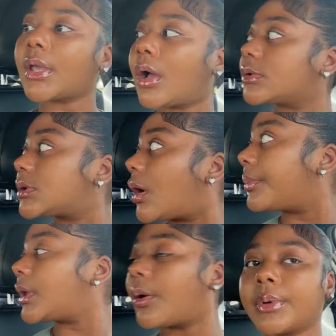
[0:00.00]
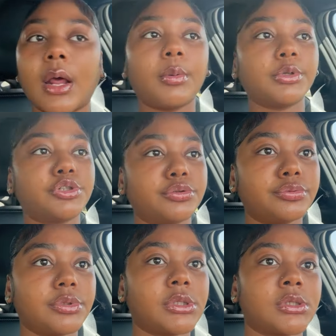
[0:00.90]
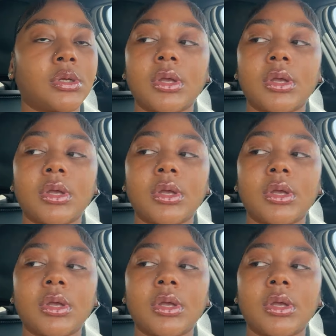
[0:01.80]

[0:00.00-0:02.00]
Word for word: Y'all saw me. I went out with Juice.